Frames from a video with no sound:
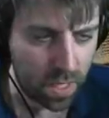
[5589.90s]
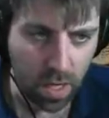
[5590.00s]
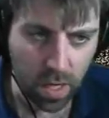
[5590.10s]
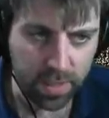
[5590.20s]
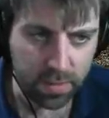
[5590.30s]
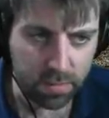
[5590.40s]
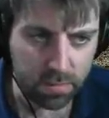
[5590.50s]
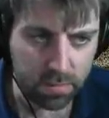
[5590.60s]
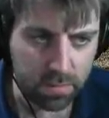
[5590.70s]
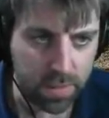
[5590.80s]
Hide.
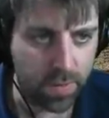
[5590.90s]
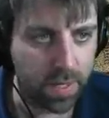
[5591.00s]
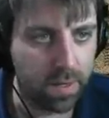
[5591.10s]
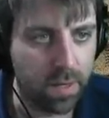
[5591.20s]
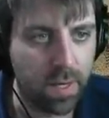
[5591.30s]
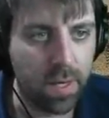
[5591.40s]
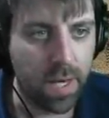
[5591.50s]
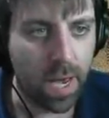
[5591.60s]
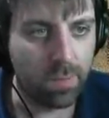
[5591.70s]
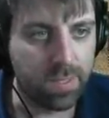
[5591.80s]
There we go.
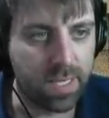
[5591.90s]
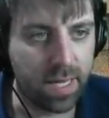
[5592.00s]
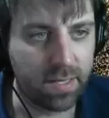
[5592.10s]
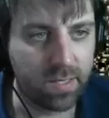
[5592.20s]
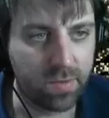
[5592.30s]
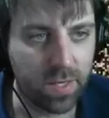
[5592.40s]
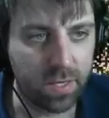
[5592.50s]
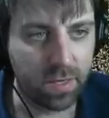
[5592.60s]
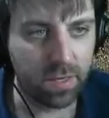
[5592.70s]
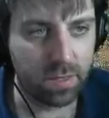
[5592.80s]
And we started
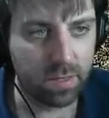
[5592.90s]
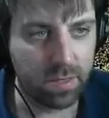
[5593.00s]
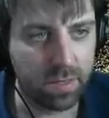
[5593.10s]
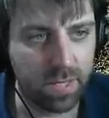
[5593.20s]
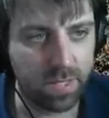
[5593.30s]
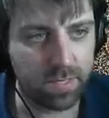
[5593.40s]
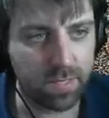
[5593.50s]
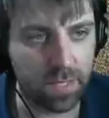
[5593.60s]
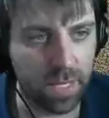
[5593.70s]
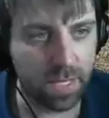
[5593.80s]
doing these
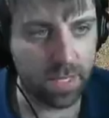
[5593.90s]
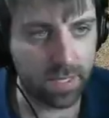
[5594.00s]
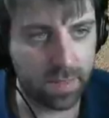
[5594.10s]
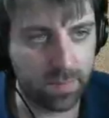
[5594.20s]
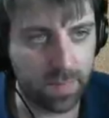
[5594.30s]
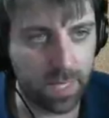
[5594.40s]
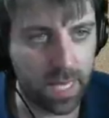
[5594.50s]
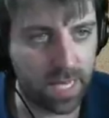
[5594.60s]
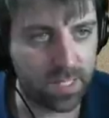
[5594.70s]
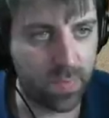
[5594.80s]
like um,
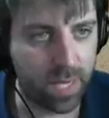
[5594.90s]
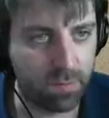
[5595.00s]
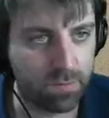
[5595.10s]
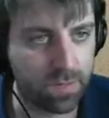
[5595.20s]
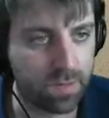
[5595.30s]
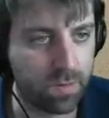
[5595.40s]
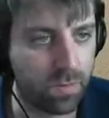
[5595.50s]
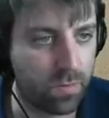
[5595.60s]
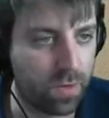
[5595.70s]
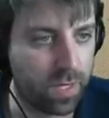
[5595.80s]
larger panels
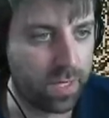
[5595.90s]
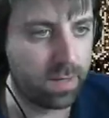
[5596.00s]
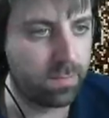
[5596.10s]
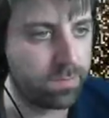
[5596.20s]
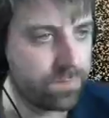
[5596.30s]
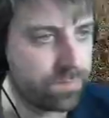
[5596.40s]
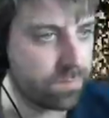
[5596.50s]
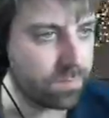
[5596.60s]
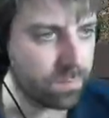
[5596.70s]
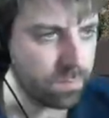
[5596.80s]
through here.
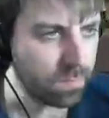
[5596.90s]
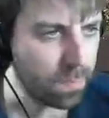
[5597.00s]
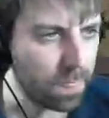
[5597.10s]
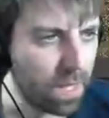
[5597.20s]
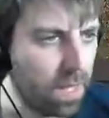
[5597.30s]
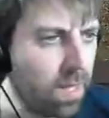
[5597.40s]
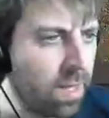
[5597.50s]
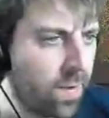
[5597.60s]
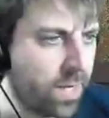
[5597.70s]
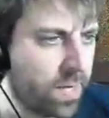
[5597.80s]

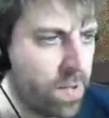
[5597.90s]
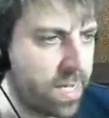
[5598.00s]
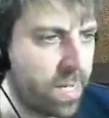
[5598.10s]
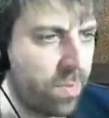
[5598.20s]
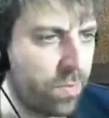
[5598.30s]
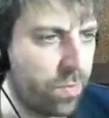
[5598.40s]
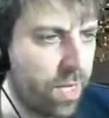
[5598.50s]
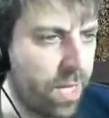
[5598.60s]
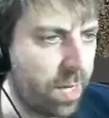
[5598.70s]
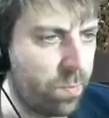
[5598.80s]
I reckon I might come through
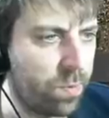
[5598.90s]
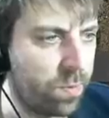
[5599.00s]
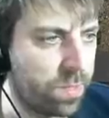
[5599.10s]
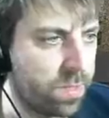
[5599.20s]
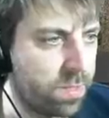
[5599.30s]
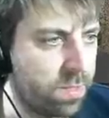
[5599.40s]
and put